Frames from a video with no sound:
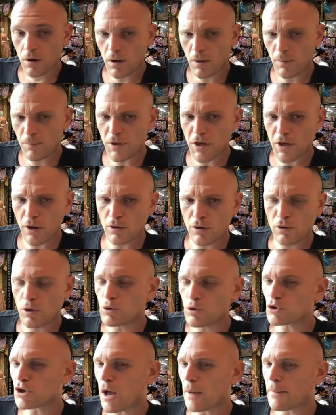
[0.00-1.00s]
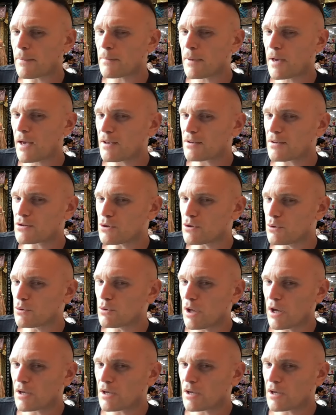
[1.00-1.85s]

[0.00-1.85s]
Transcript: I'm carrying local shopping bags, dude.